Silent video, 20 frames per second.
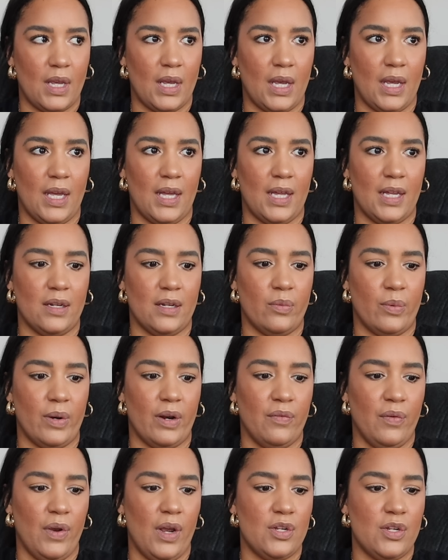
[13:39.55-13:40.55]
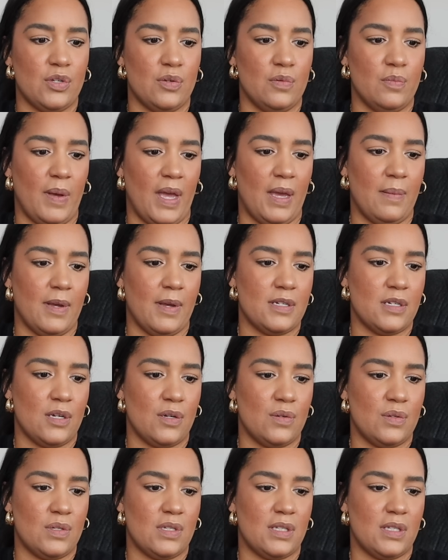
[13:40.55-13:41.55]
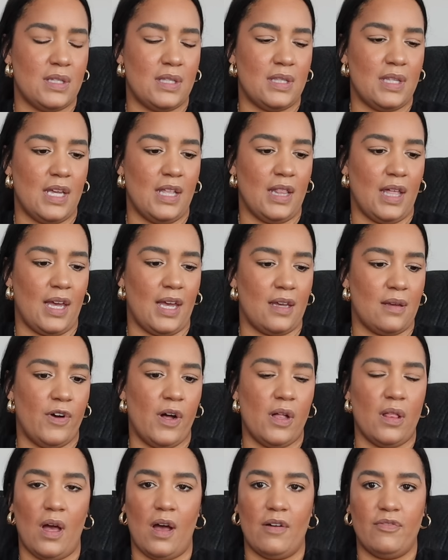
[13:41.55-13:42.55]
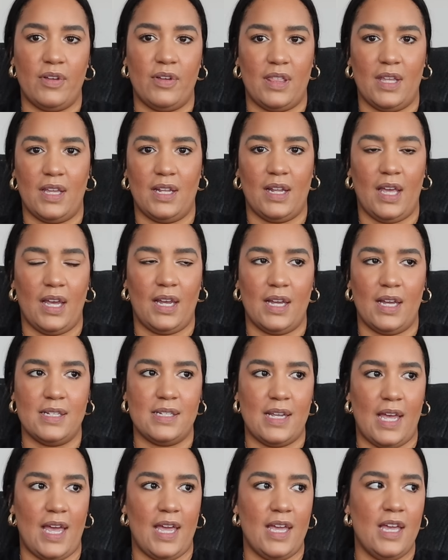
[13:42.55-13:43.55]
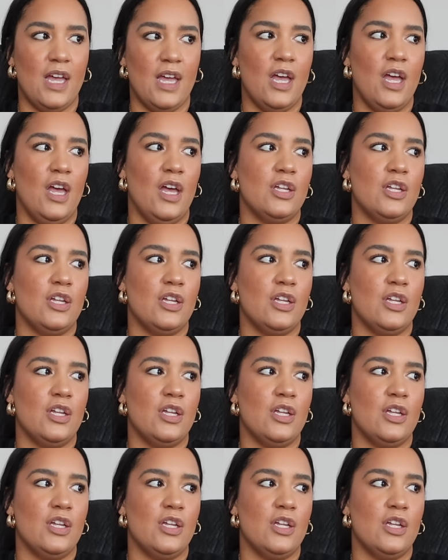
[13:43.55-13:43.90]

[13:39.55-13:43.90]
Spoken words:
And whenever I do paint my toes, they like fall off within like a day.